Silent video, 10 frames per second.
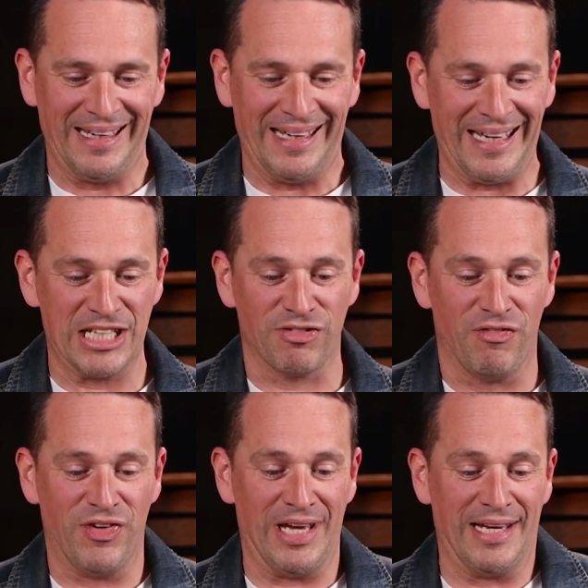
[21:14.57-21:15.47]
he is
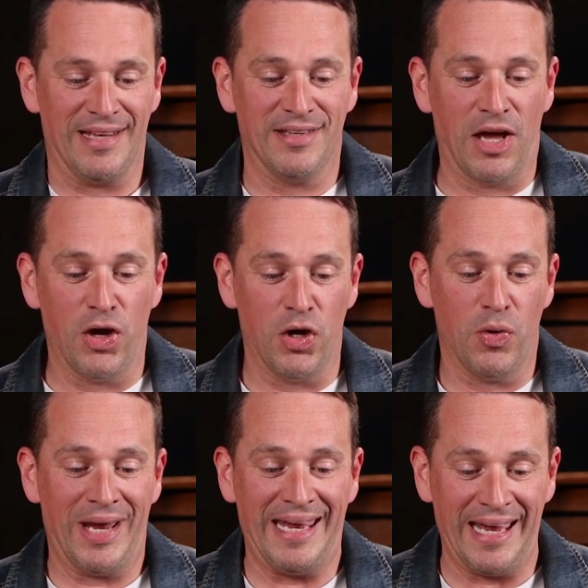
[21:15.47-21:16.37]
revealing
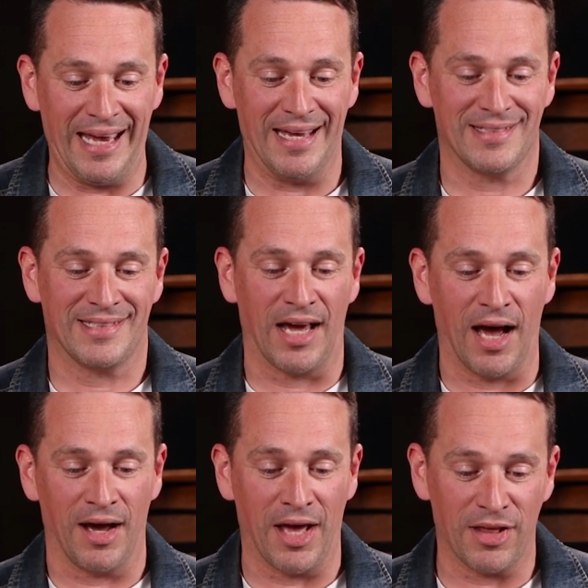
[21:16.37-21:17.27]
who he is
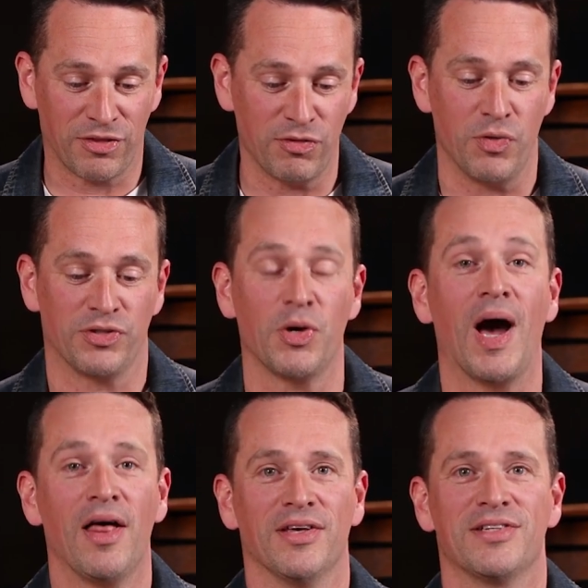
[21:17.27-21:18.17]
to
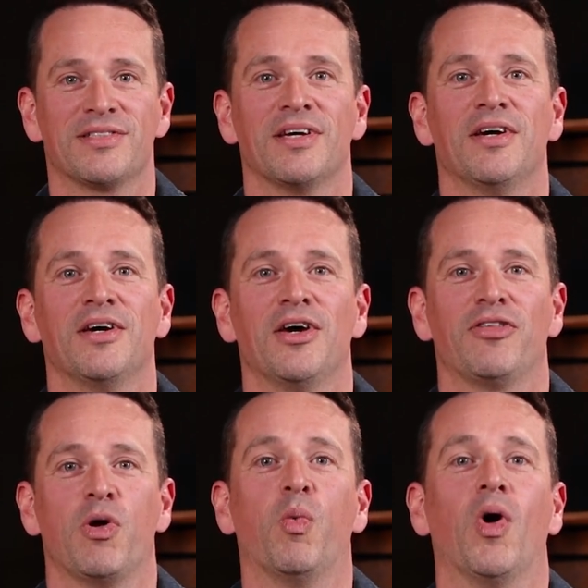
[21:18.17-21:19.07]
others
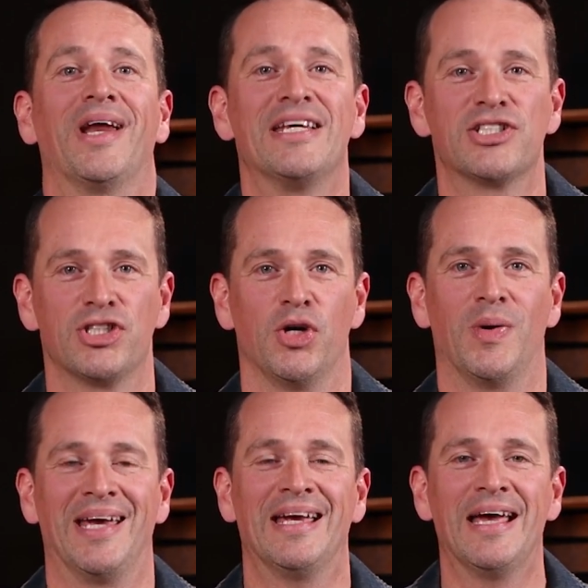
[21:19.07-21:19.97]
through what he's
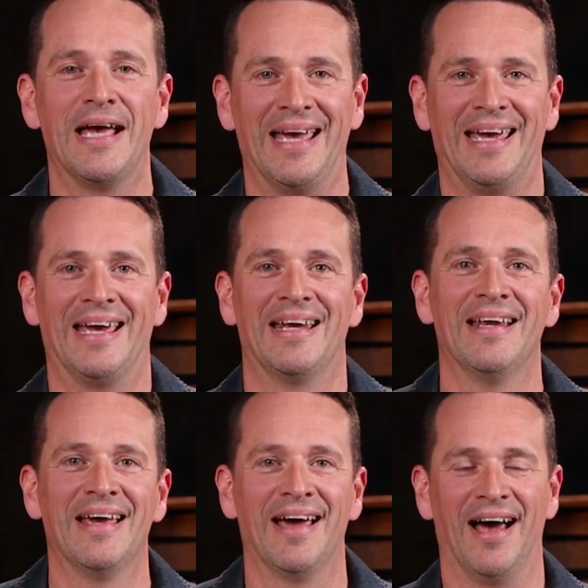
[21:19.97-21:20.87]
doing
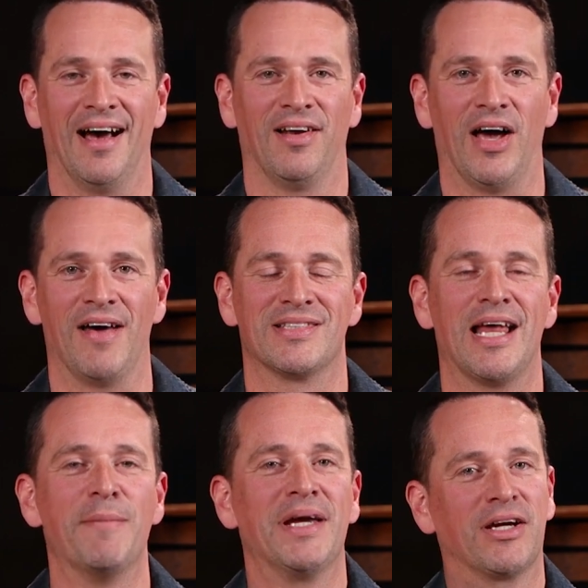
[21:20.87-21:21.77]
in our lives.
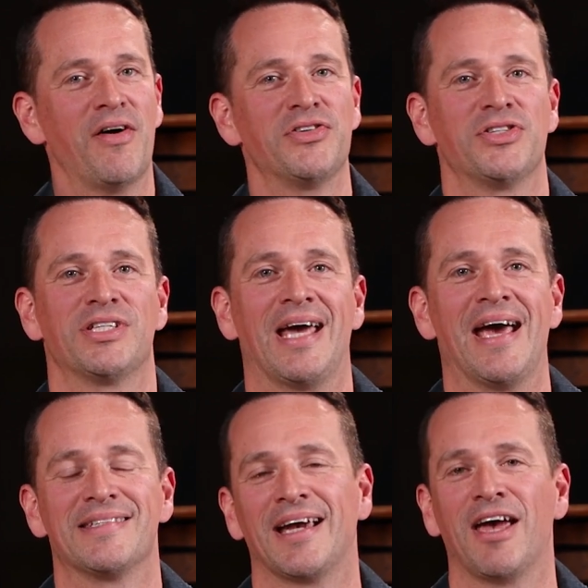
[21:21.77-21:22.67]
Let me encourage you
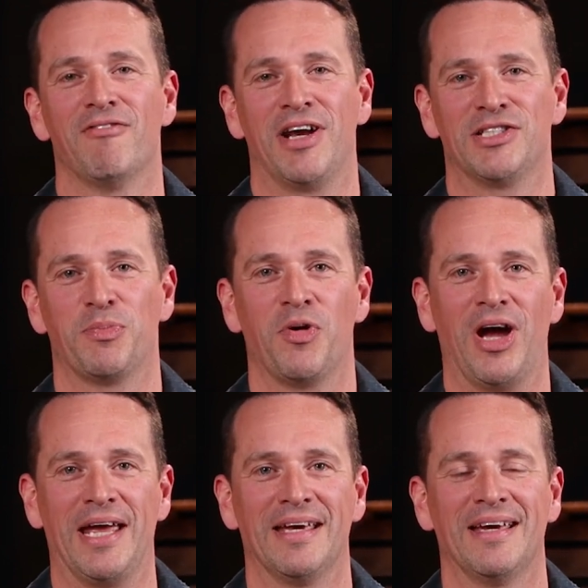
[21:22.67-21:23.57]
today as I get ready to
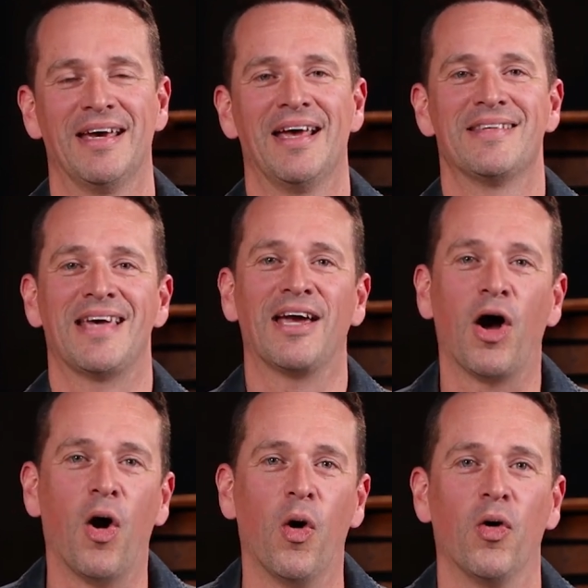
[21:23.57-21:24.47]
pray. Take
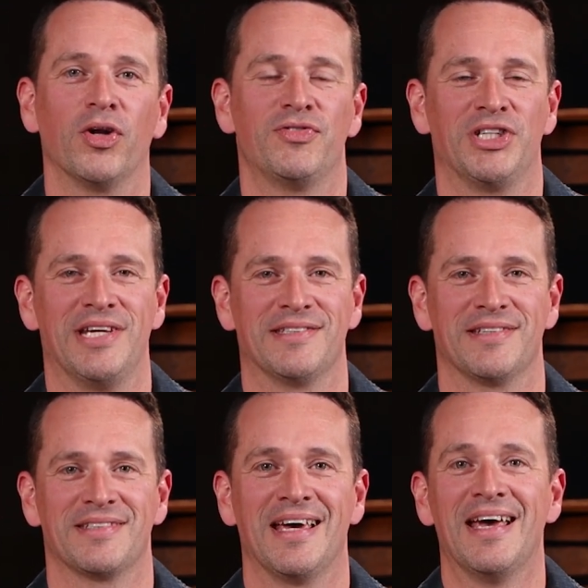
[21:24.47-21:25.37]
hold of
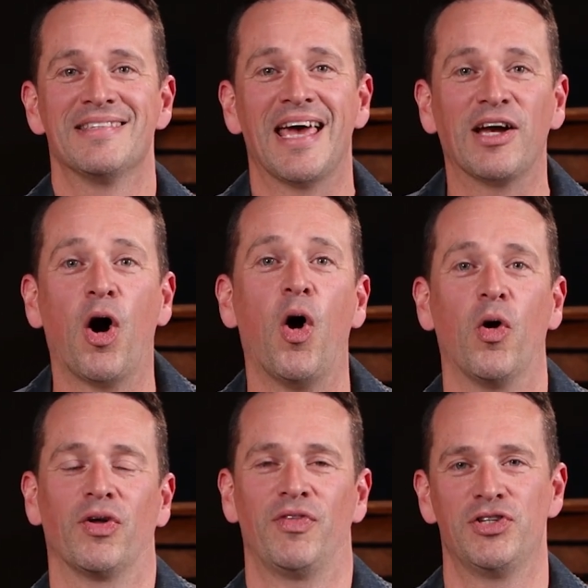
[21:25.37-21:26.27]
Jesus, take
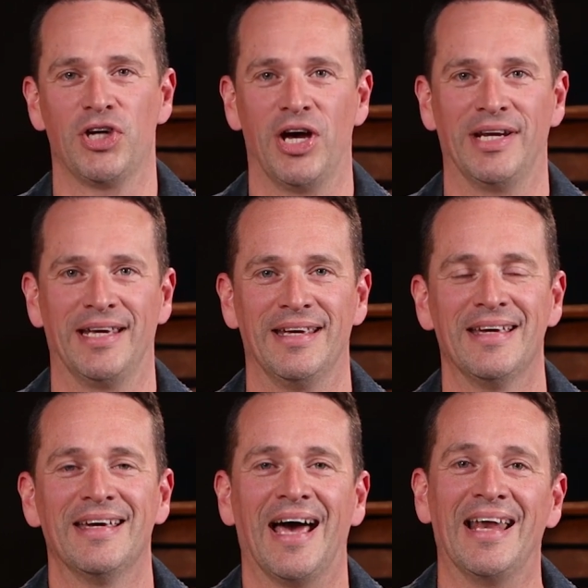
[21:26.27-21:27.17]
hold of the journey,
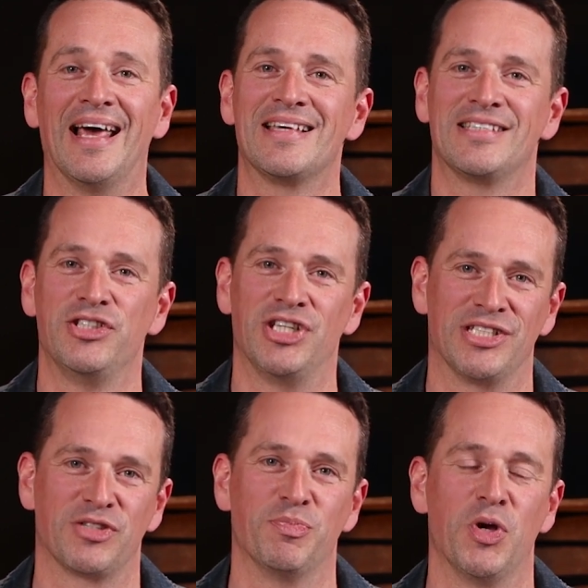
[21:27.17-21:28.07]
and let's see
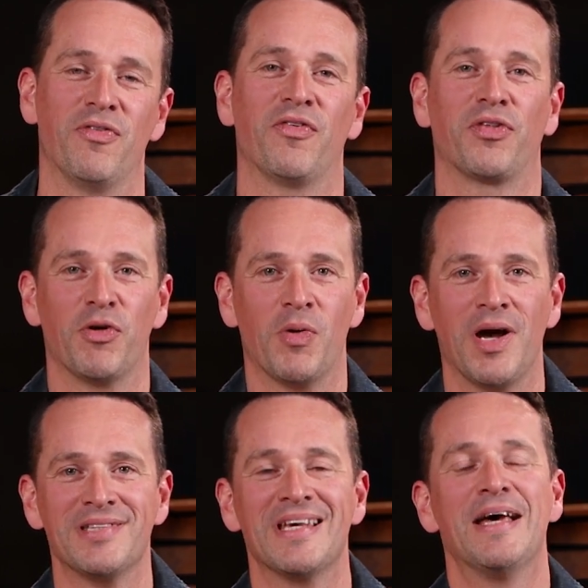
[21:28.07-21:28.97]
Jesus move through
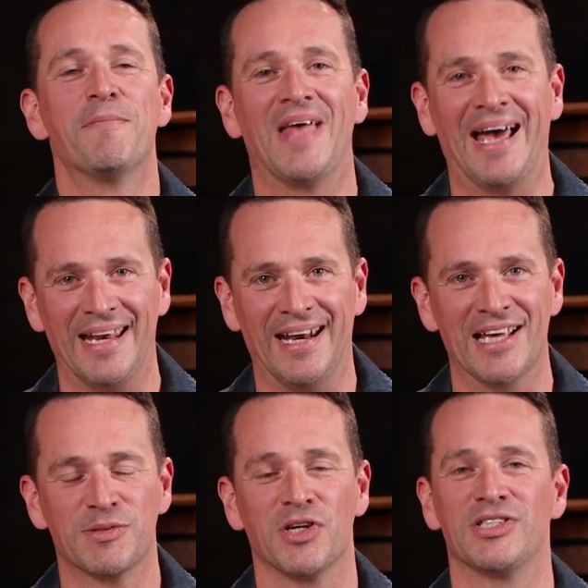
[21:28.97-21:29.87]
us and in
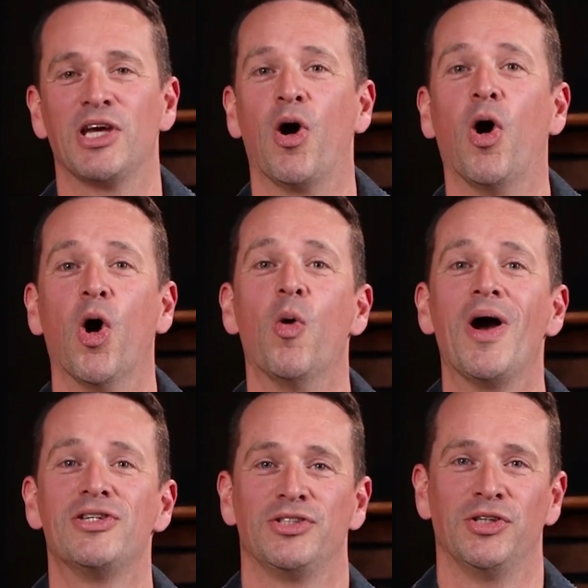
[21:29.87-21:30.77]
us, because he
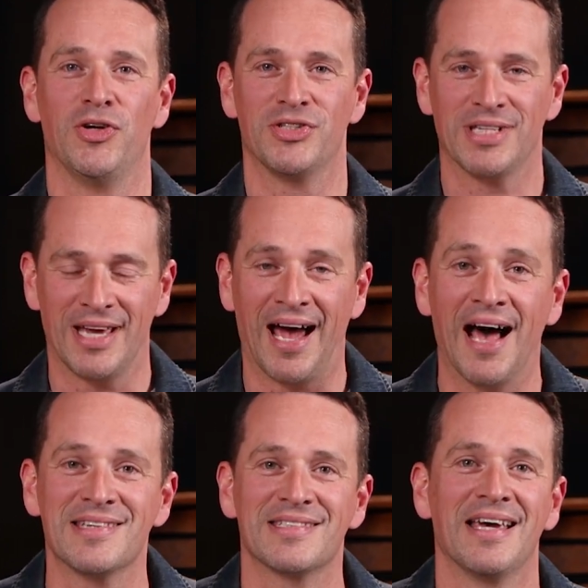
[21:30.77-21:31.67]
always uses
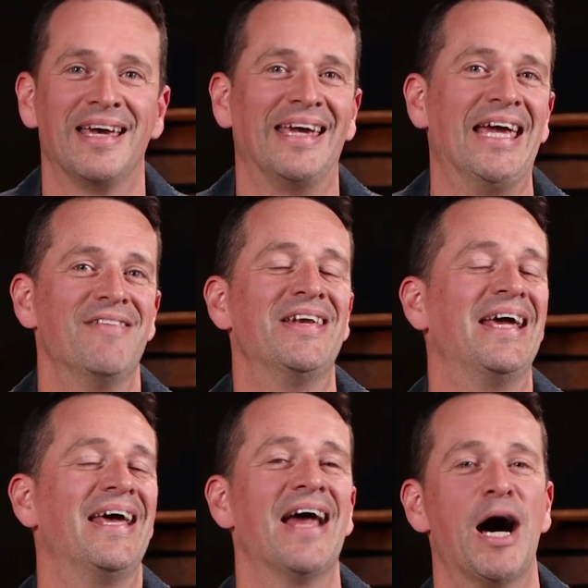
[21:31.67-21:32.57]
us, even
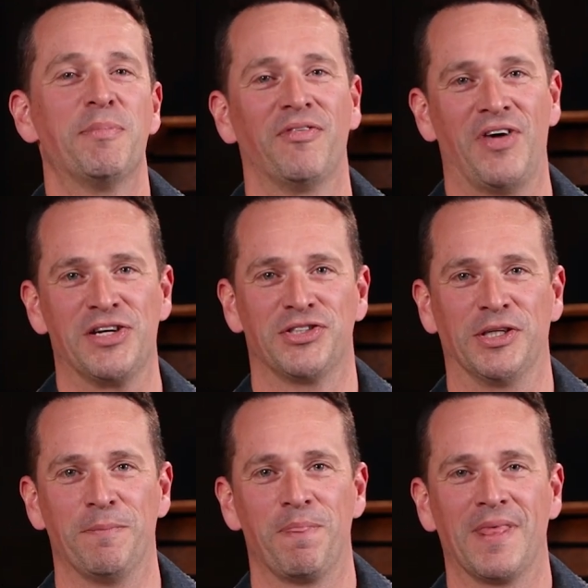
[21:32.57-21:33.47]
in our
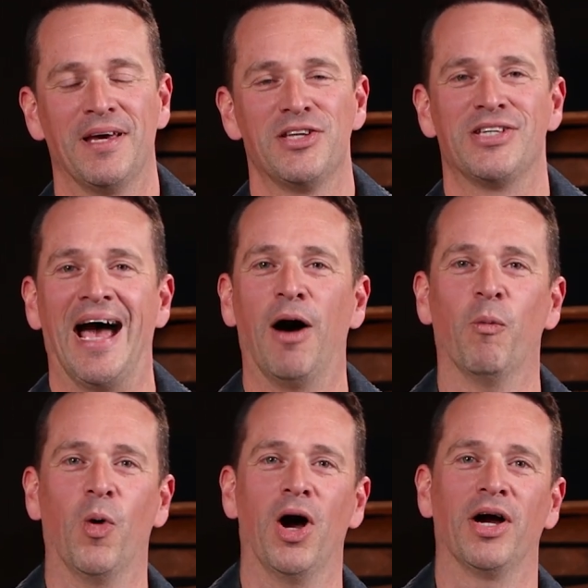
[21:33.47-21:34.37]
perfection, to
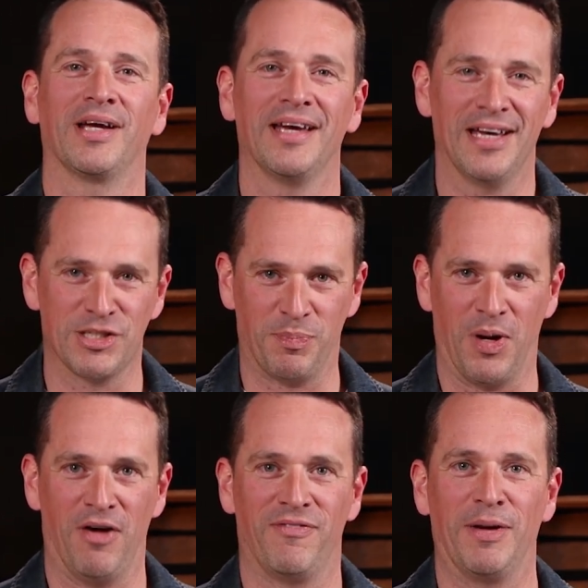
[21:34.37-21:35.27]
outwork his
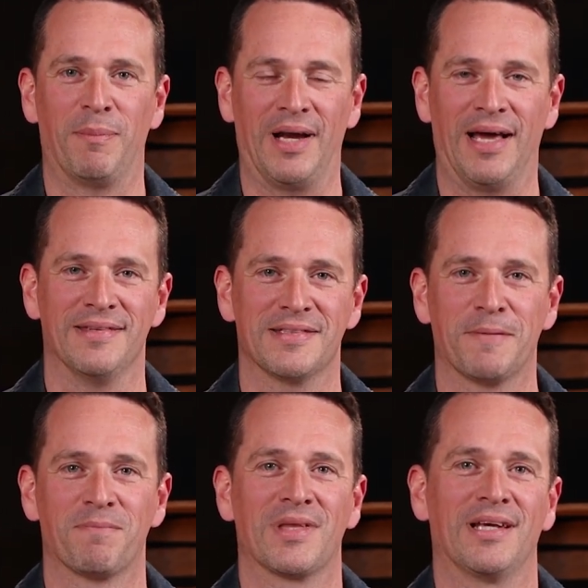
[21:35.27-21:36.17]
perfect plans.
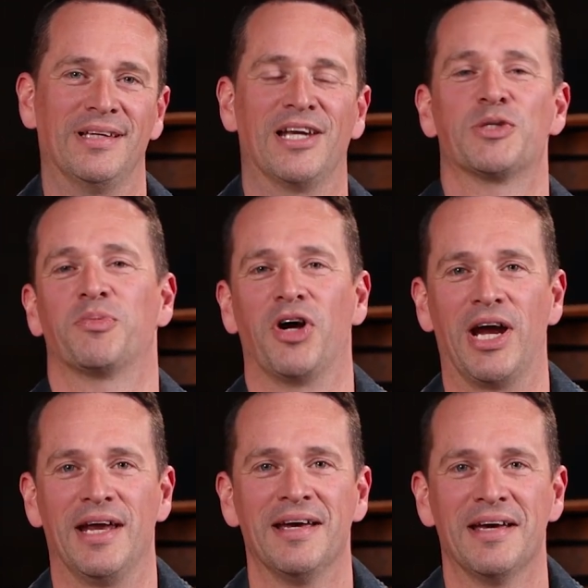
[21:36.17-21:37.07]
Let us
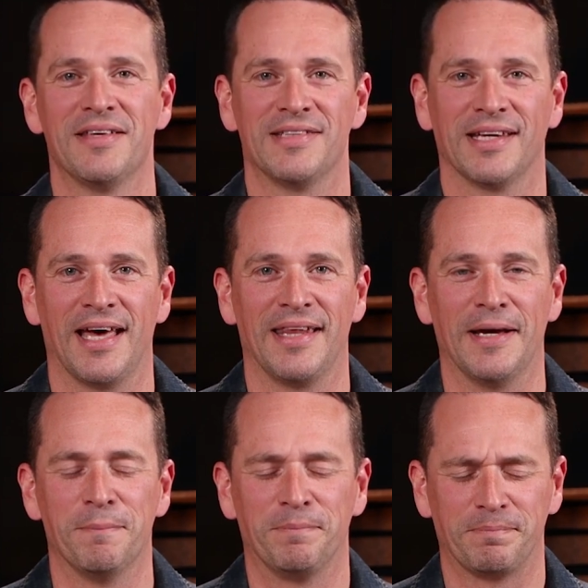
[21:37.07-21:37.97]
pray together.